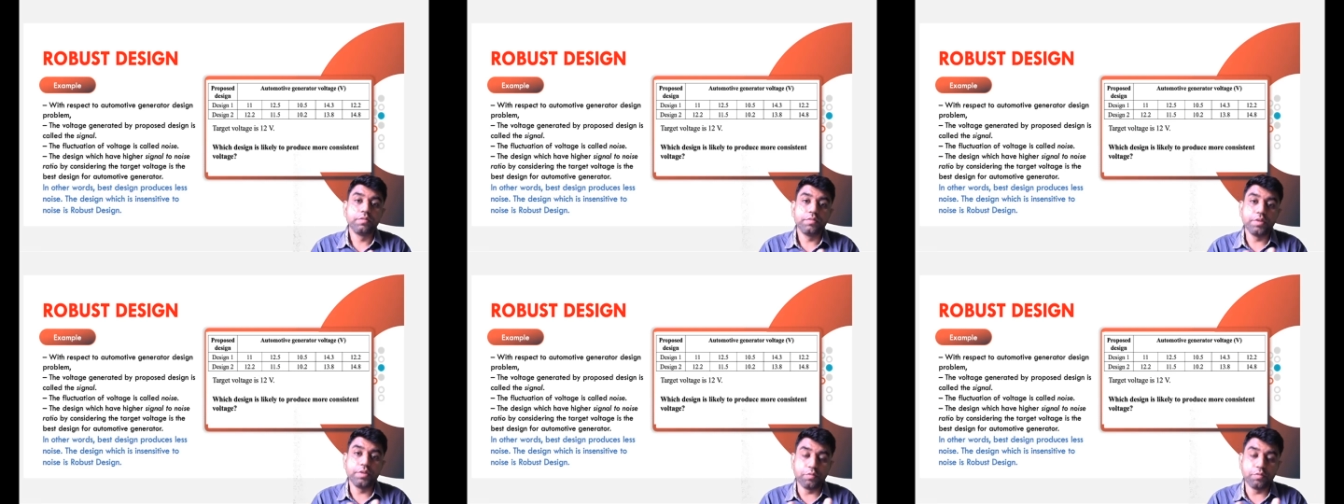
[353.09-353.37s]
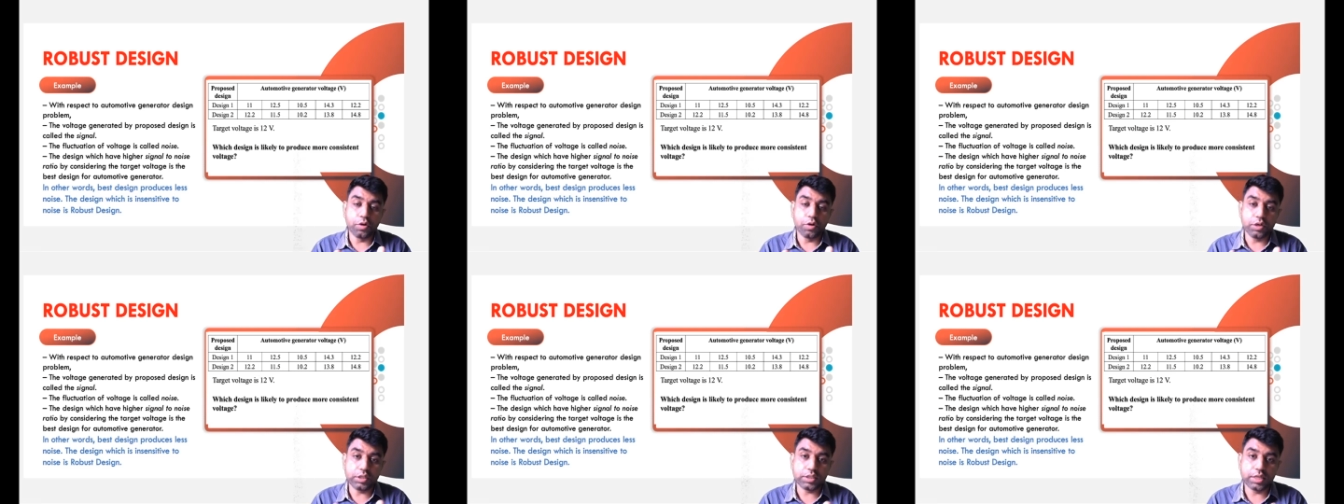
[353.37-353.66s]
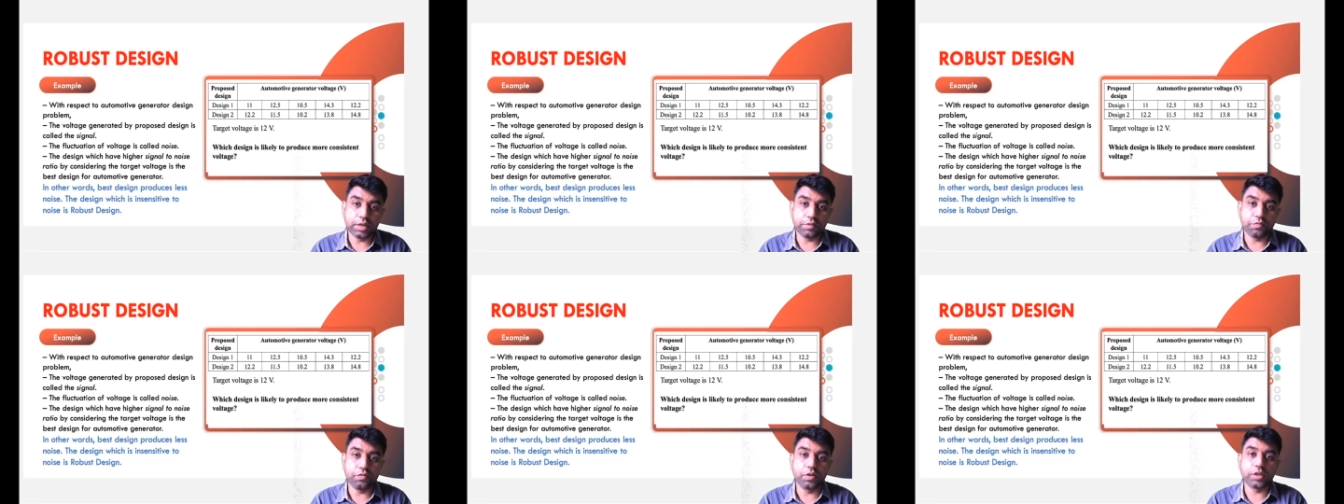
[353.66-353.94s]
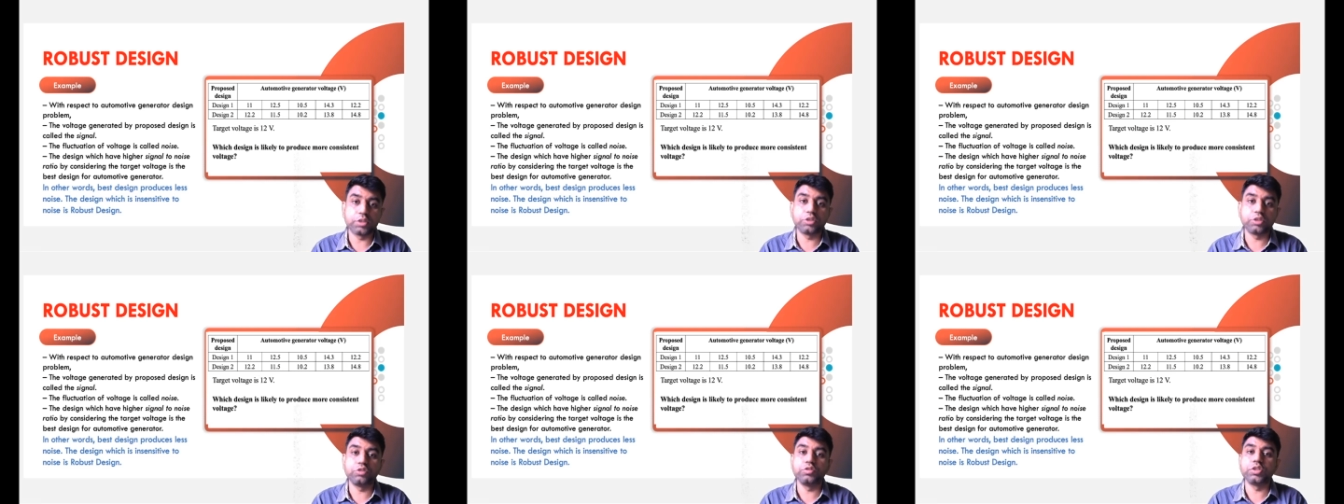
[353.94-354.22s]
We want that
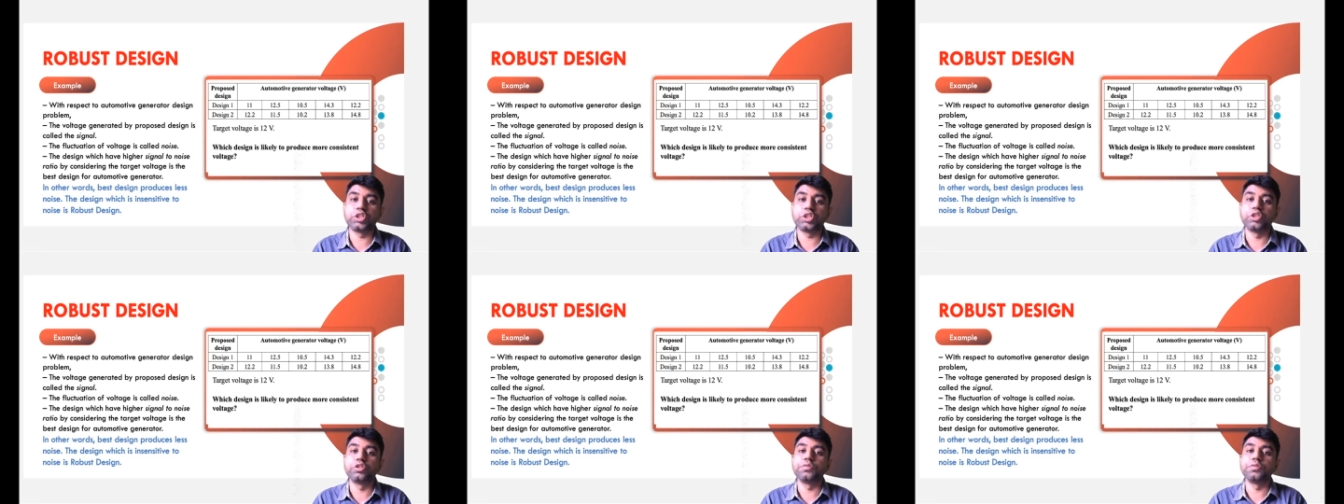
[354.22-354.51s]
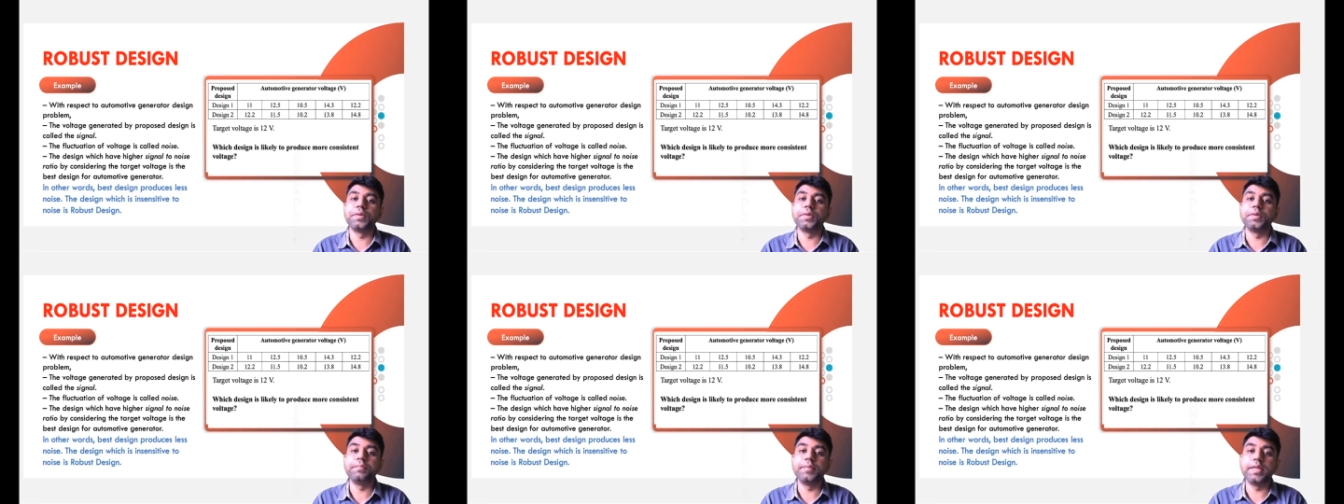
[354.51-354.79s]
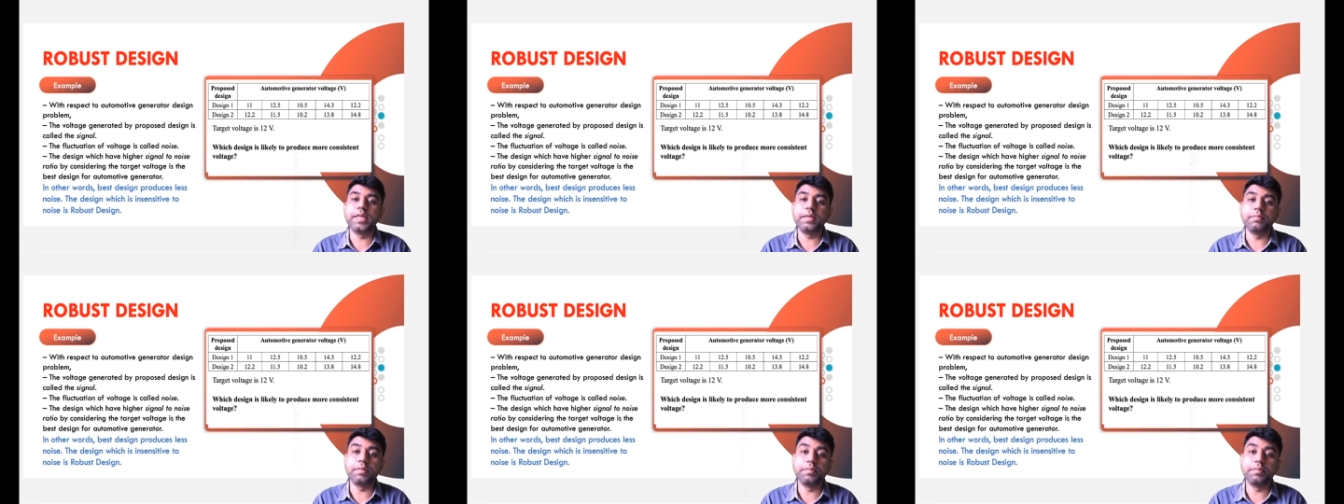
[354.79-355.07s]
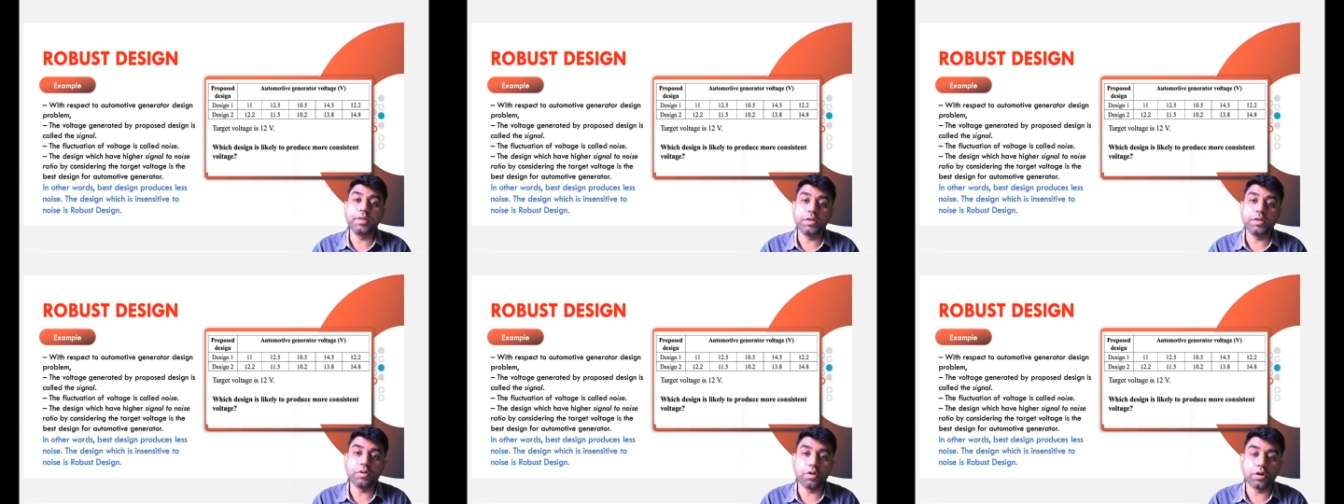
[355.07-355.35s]
fluctuation to be
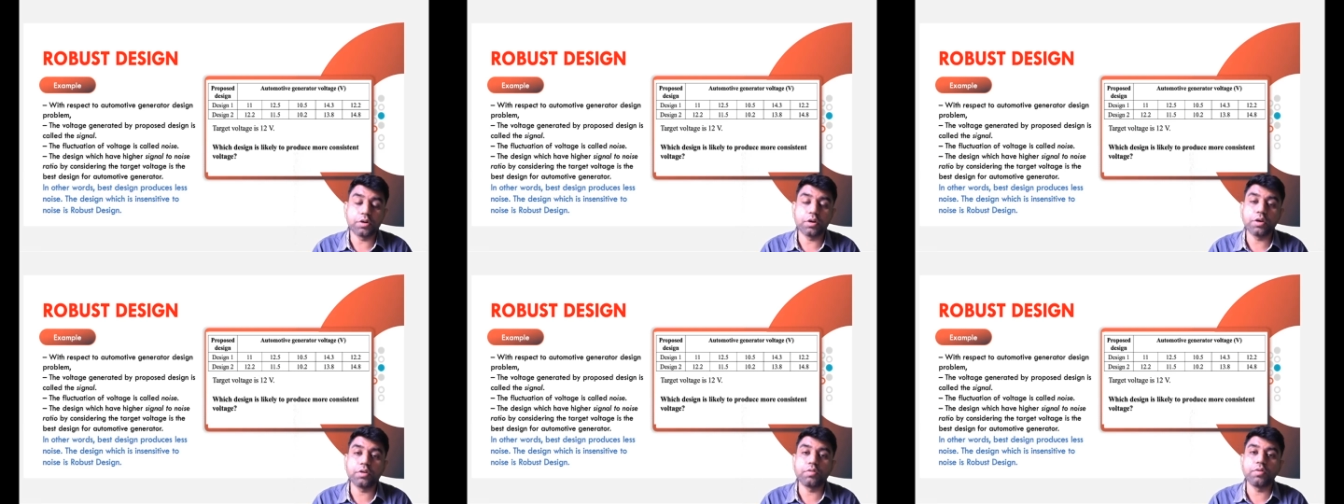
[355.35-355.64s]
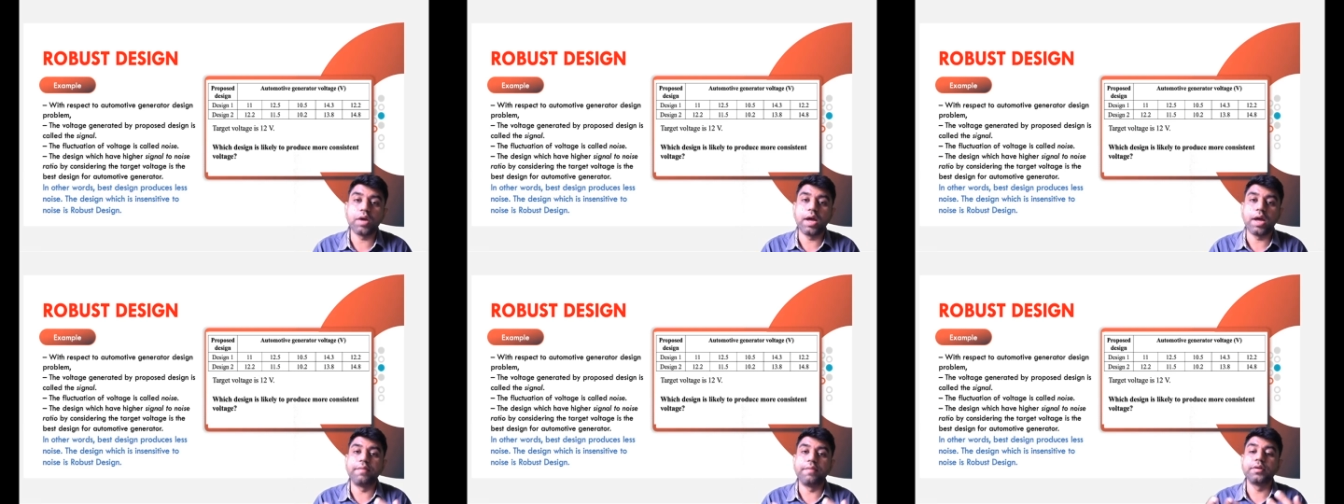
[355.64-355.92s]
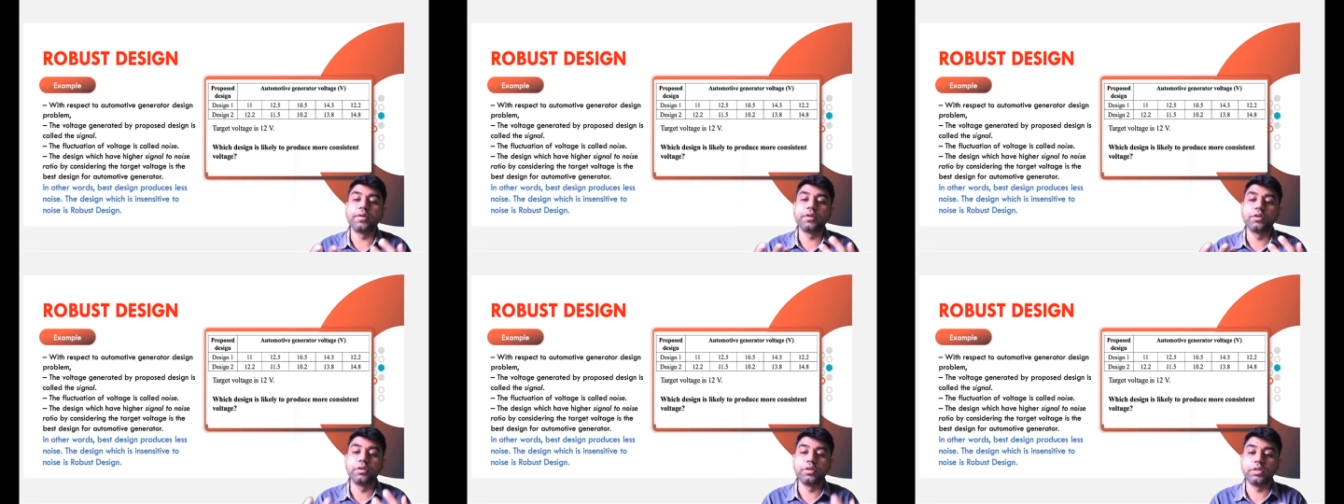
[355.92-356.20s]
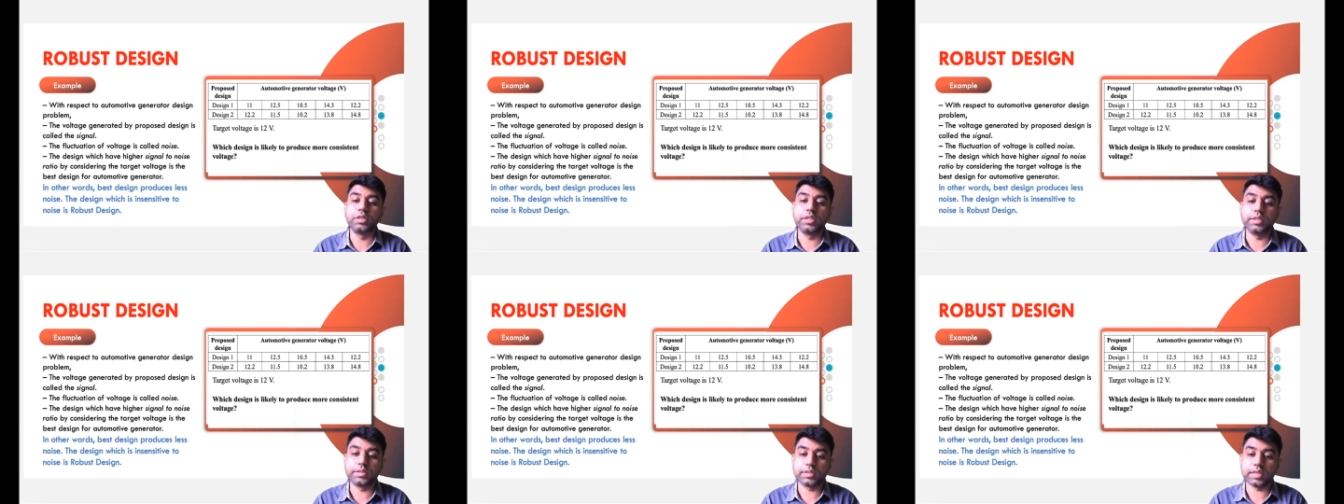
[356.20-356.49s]
minimum in order to have a
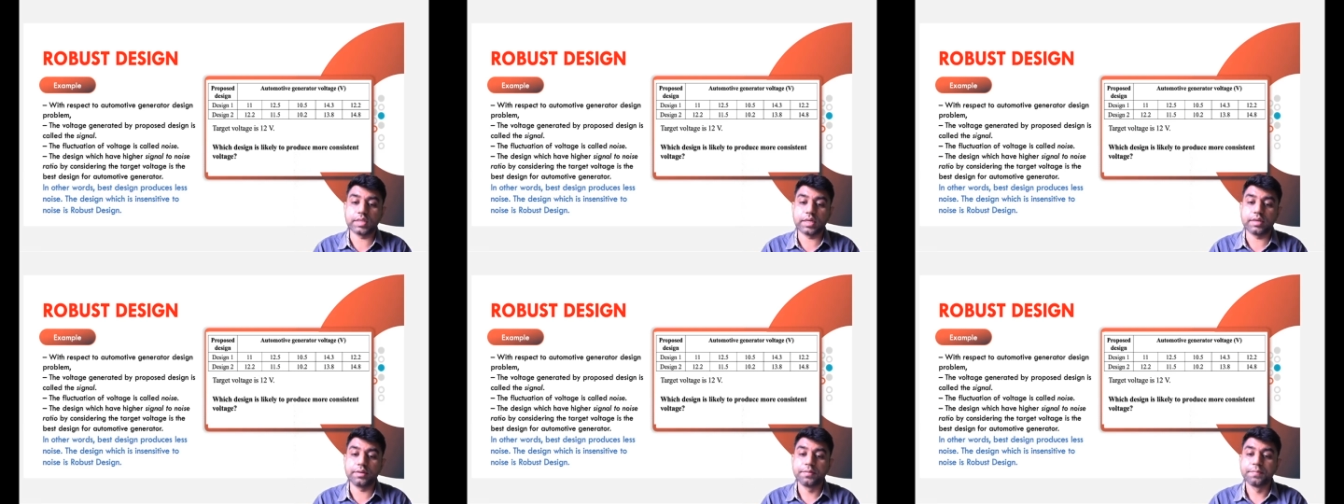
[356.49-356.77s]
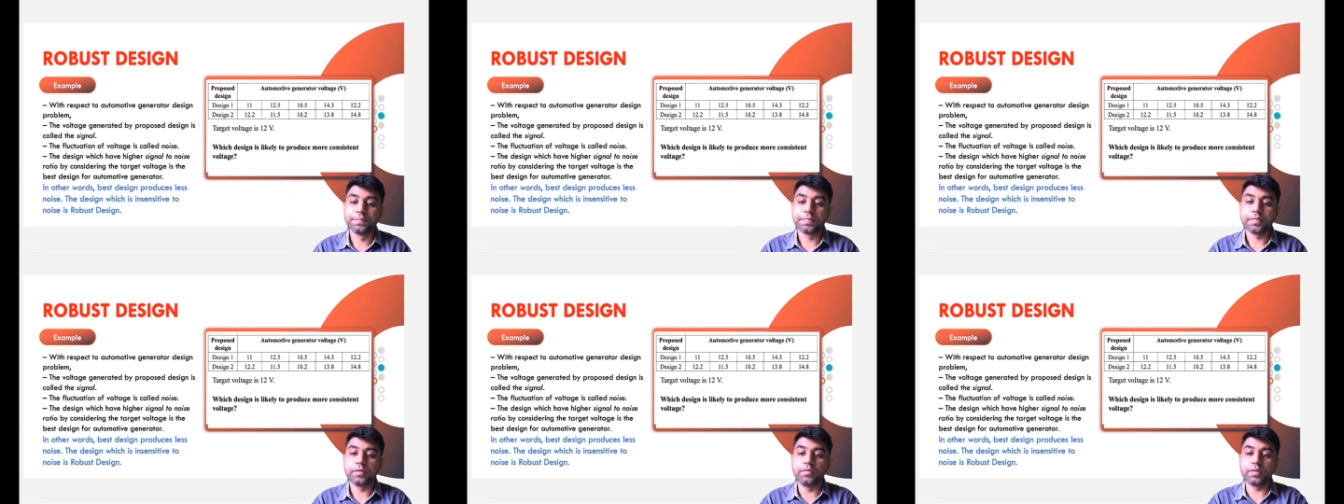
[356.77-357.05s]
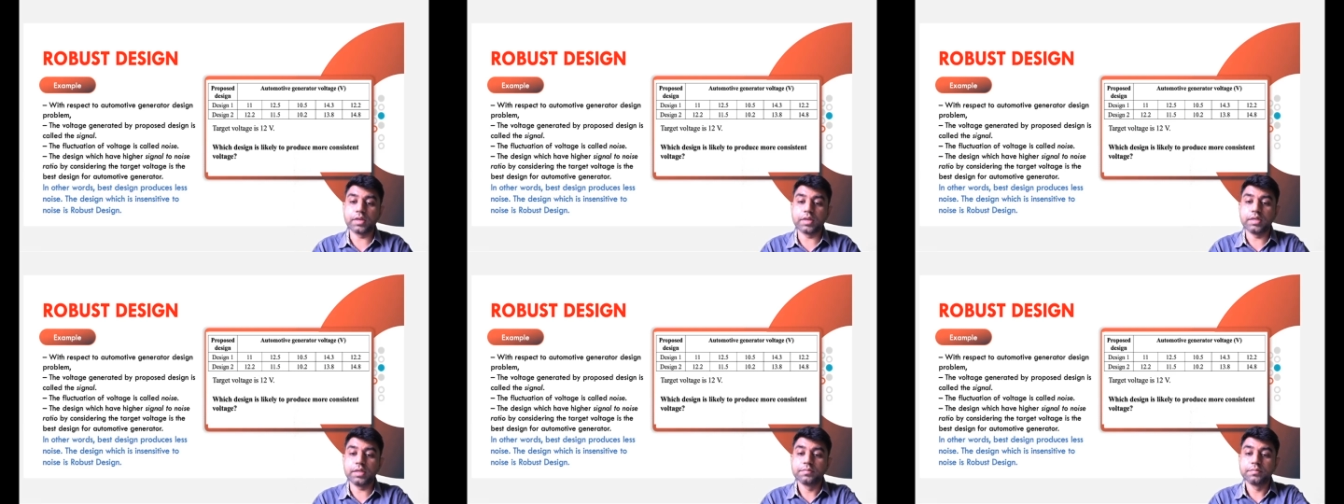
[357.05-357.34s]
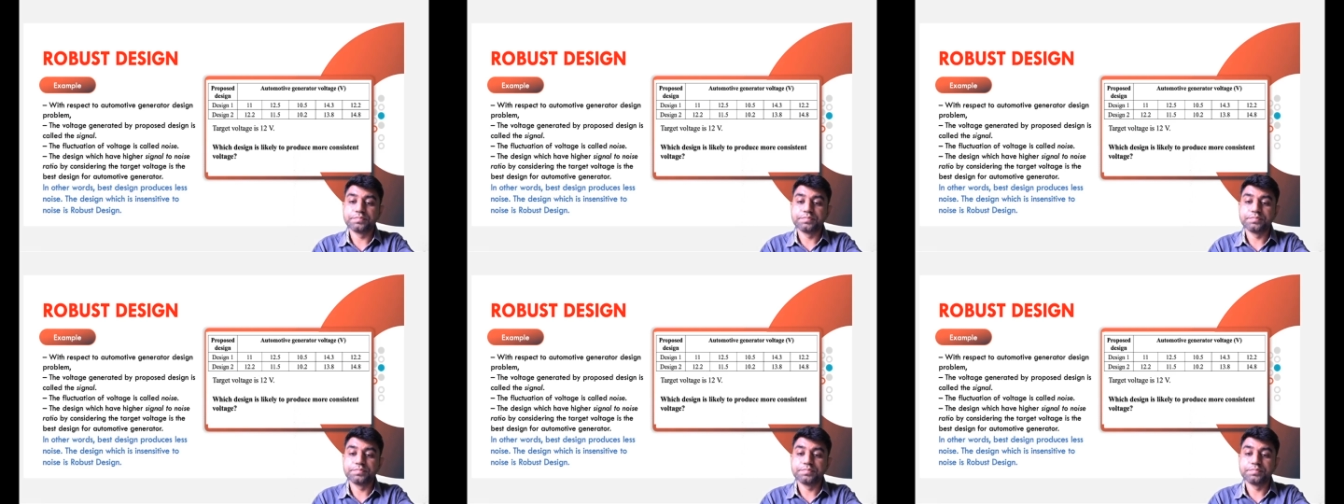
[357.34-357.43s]
good design. Okay.